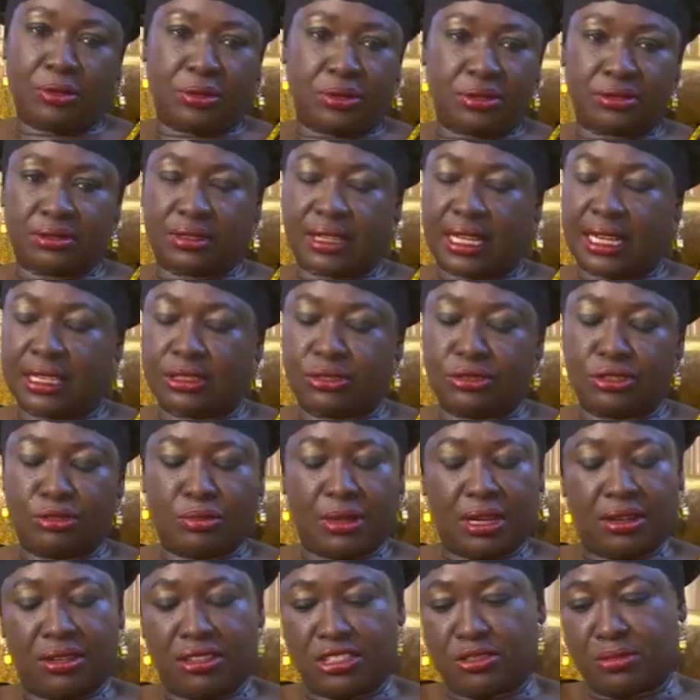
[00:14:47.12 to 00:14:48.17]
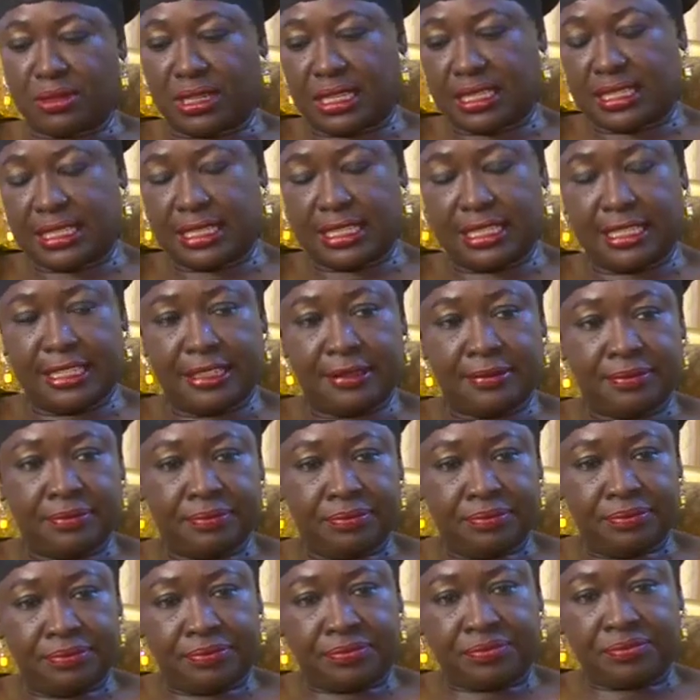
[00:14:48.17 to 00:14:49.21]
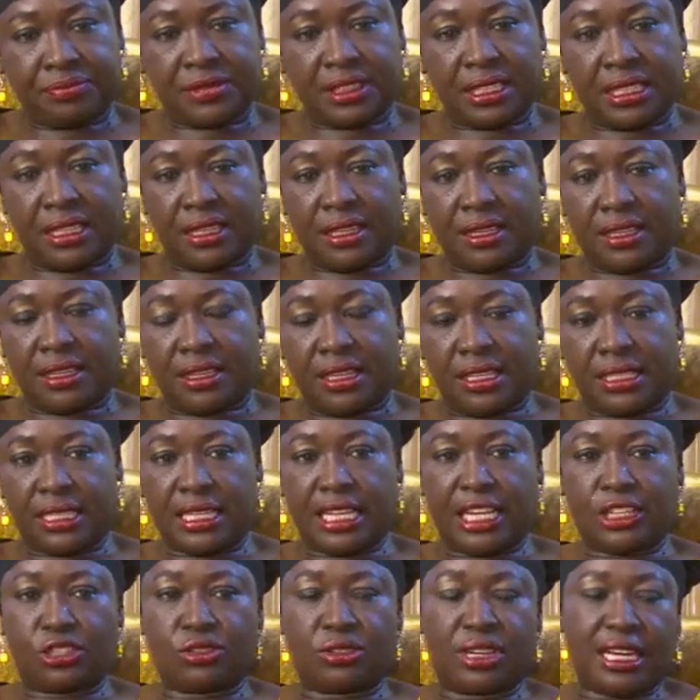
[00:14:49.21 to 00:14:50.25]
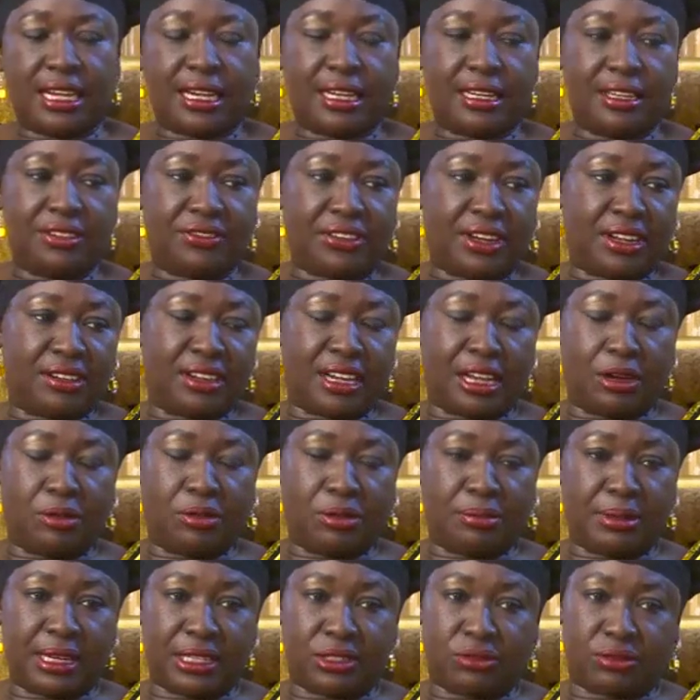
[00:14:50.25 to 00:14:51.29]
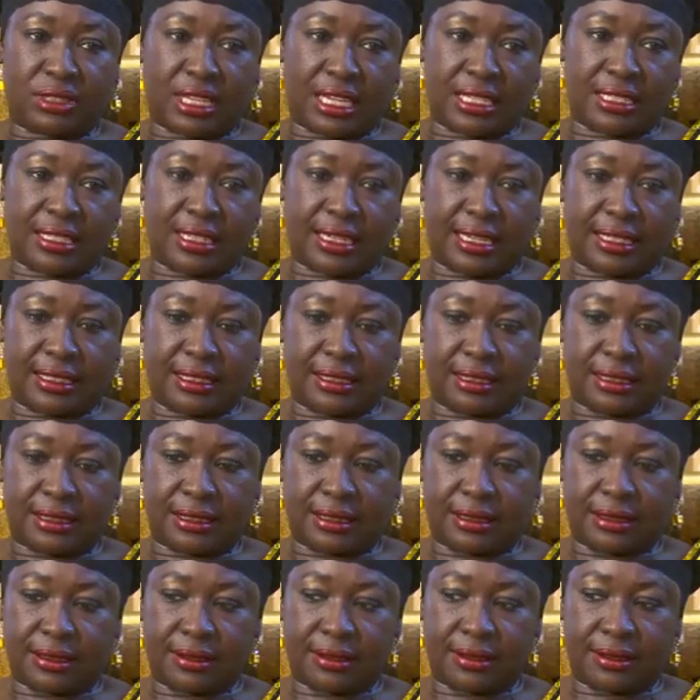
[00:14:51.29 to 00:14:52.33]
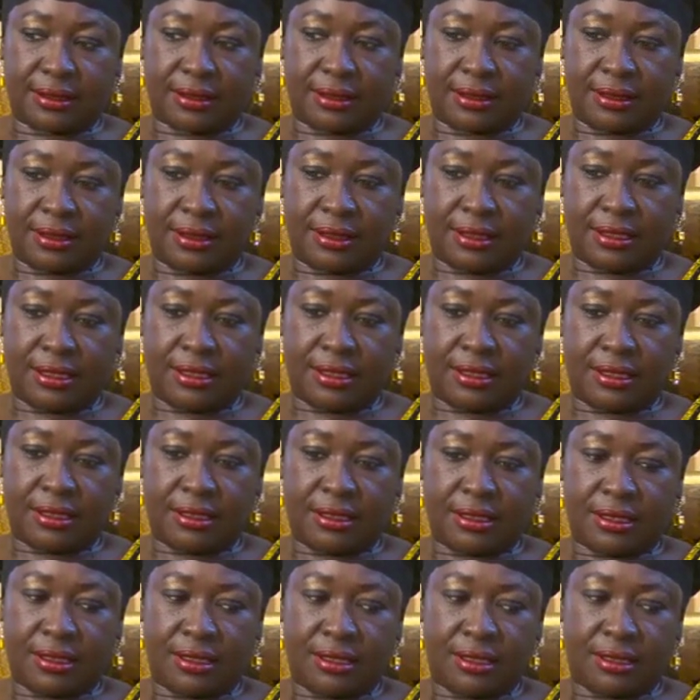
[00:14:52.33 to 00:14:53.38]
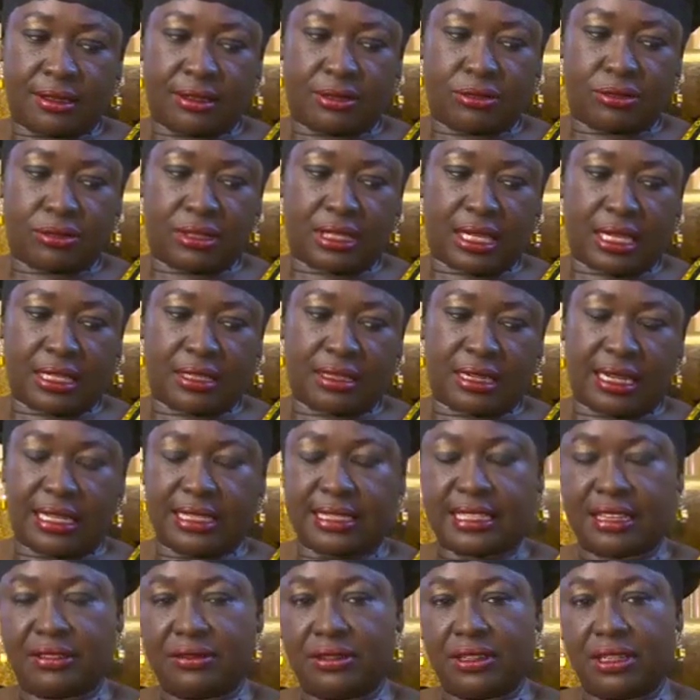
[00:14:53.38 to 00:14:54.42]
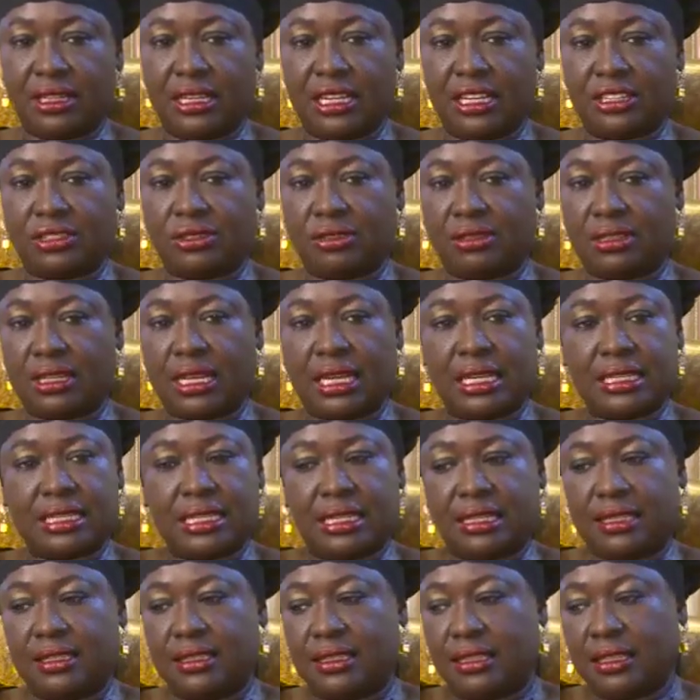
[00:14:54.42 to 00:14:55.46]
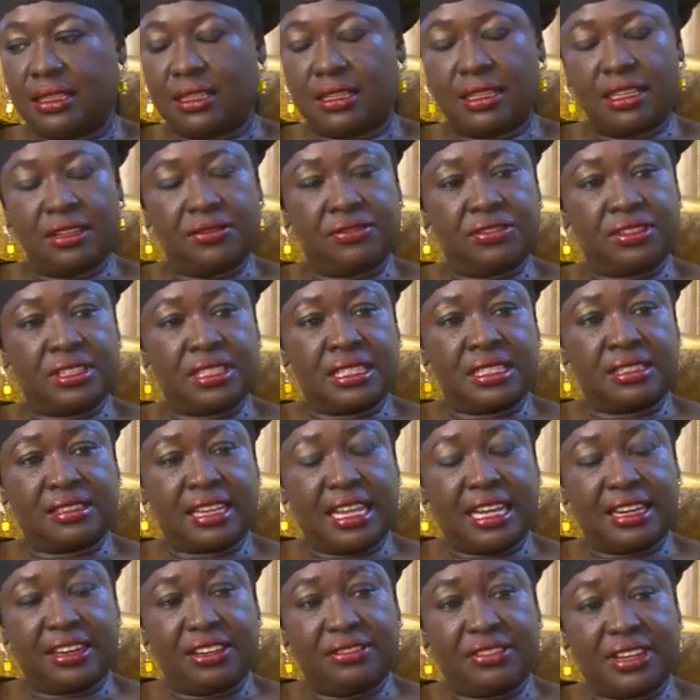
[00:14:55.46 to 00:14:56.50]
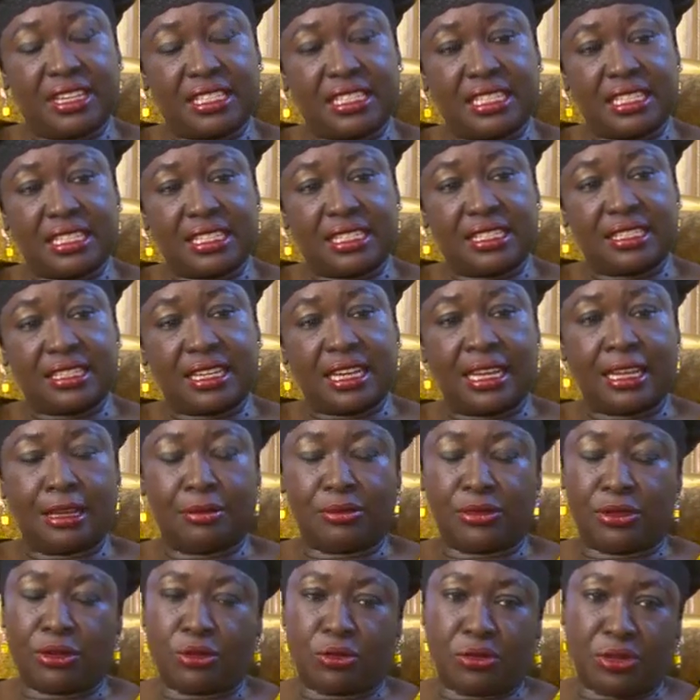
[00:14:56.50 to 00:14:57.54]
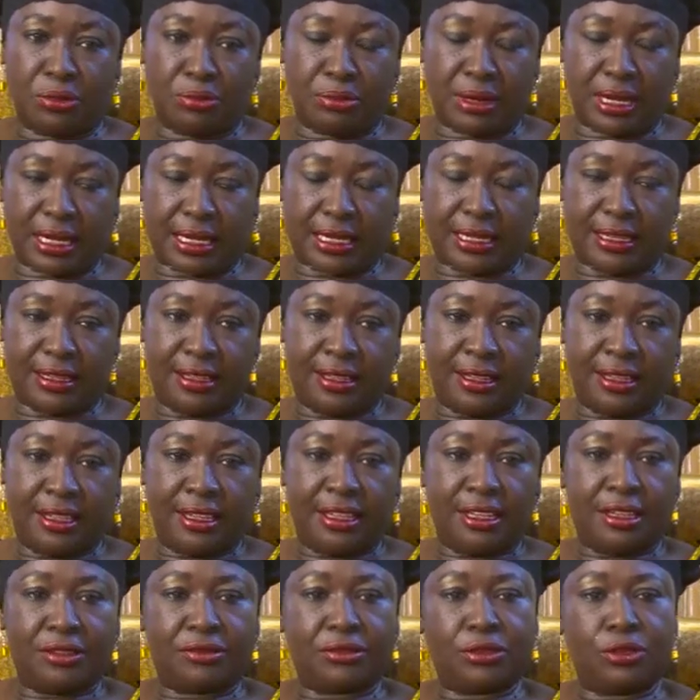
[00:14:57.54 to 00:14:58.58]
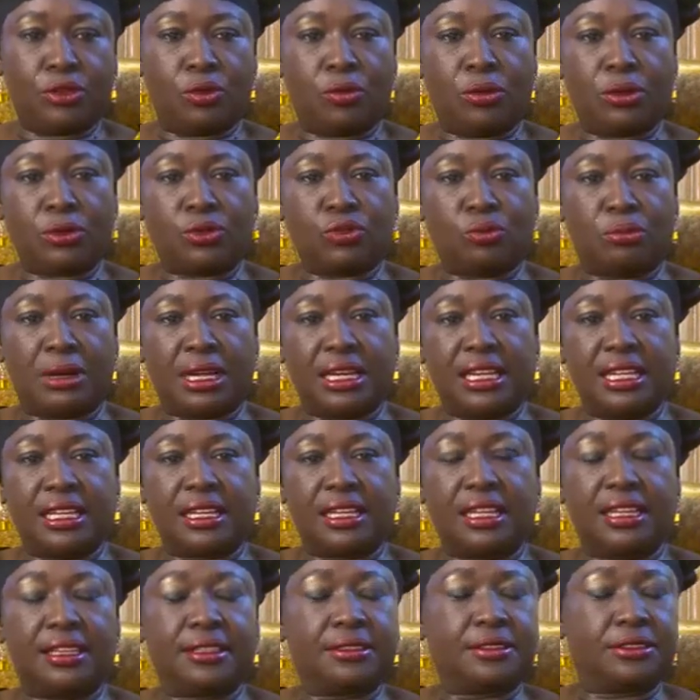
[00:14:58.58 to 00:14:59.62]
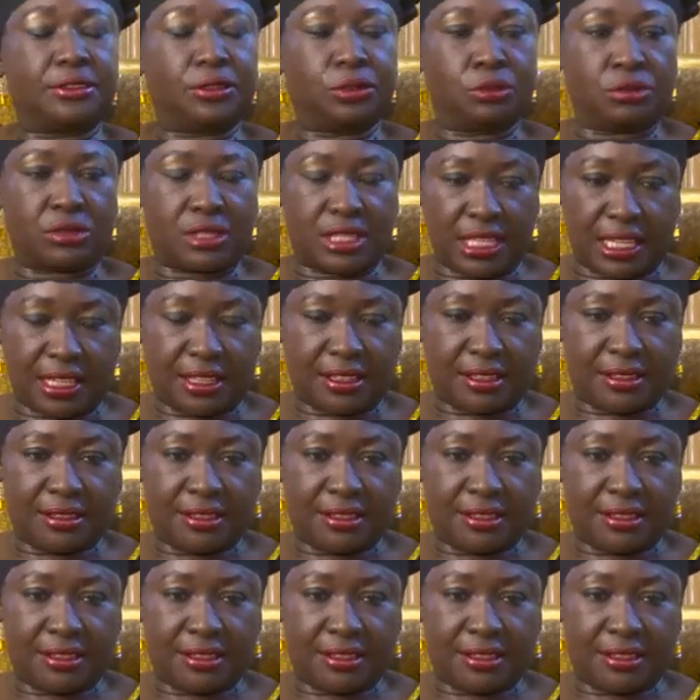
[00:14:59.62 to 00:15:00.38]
one, I told my husband, he said I should get ready for another one by 2007 election. I said, if it's to that River State, I am not going back. if you don't want to marry again, you say.